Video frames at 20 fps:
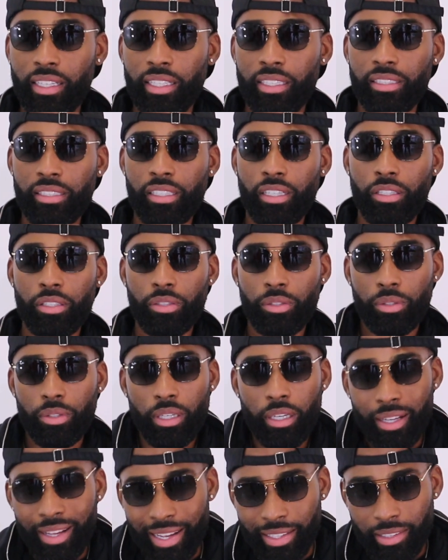And so
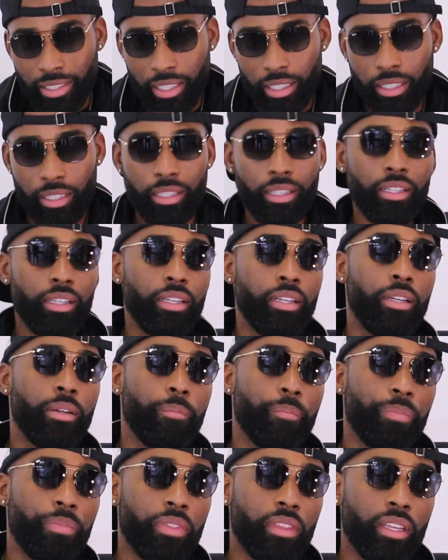I think
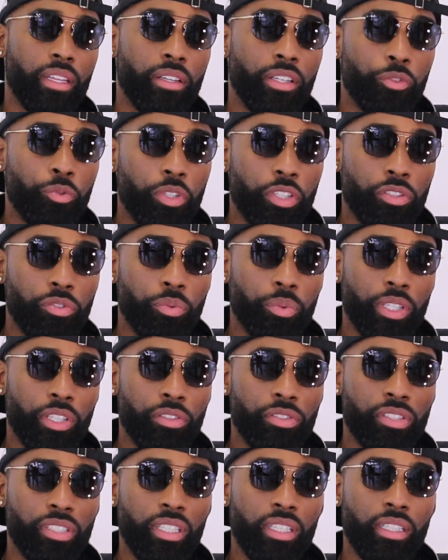when you
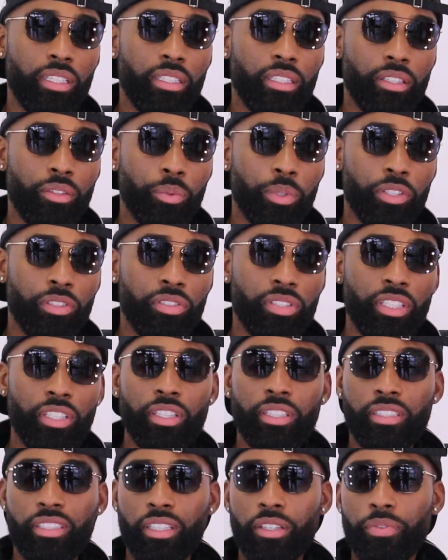see
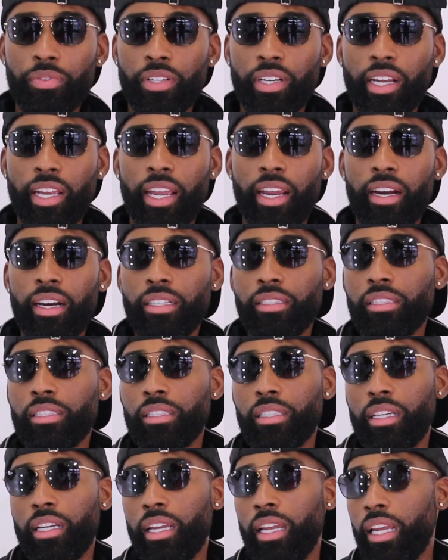yourself in a
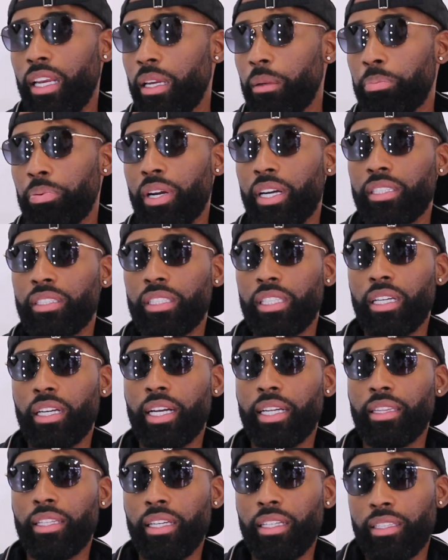character in any project,
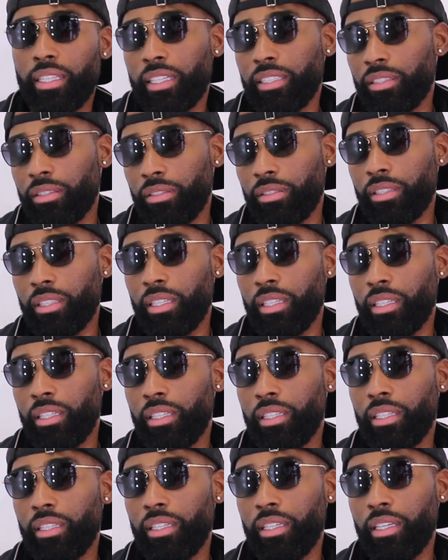I think that's
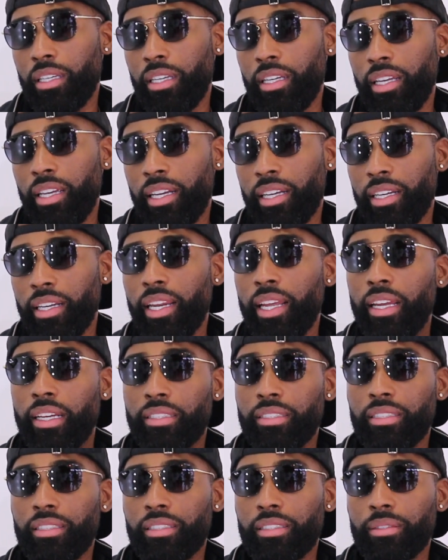it
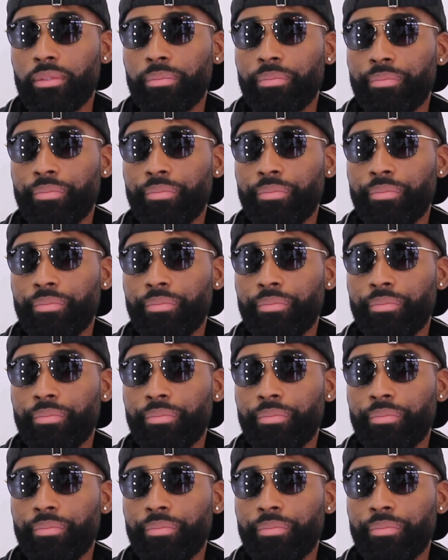connects.